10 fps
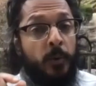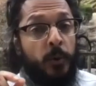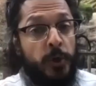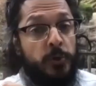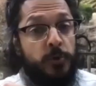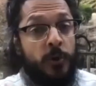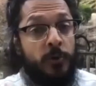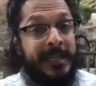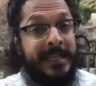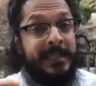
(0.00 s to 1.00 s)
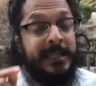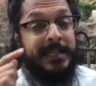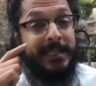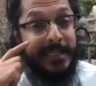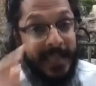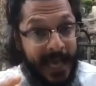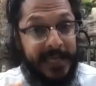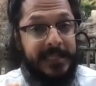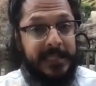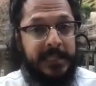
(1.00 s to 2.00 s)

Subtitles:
where you don't need sight,